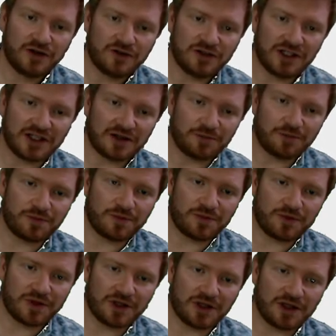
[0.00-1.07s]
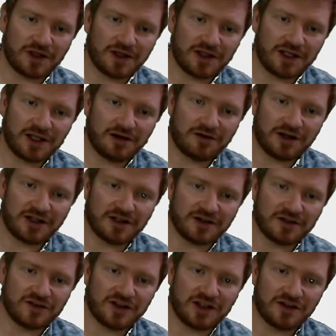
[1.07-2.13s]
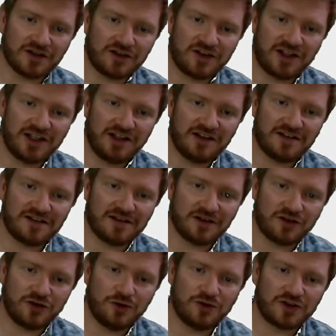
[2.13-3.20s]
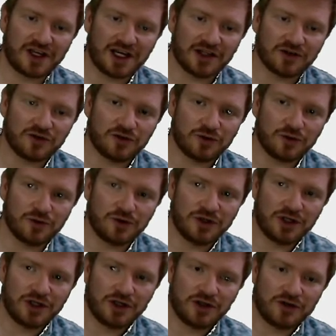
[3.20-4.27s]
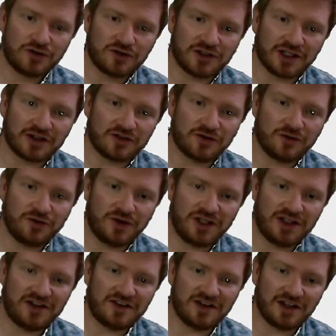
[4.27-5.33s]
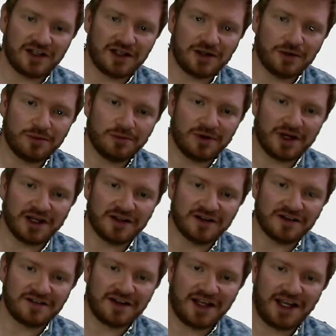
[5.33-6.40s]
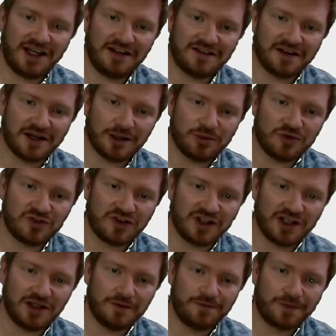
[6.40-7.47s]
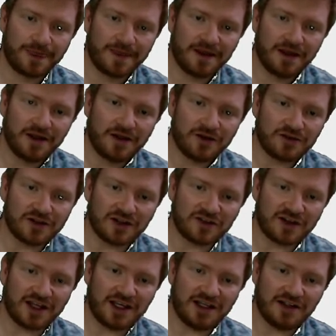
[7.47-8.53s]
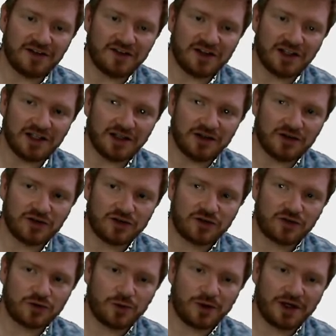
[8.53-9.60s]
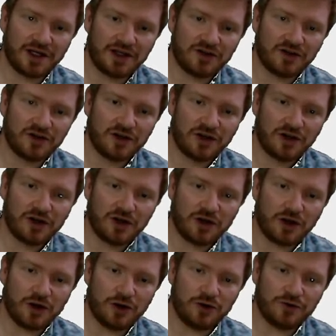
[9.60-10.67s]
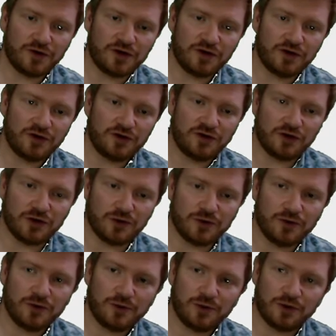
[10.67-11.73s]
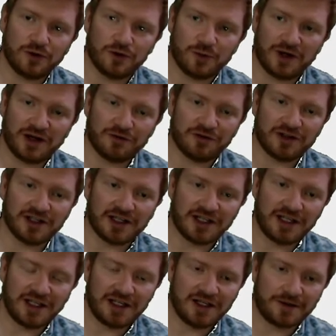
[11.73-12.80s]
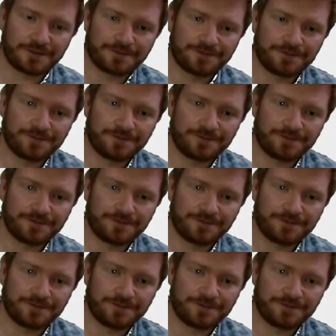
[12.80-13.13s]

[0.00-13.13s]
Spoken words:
So that here I can say the 2's cancel, so that's vt minus a times t, so that's at squared over 2, or the way I've written it here,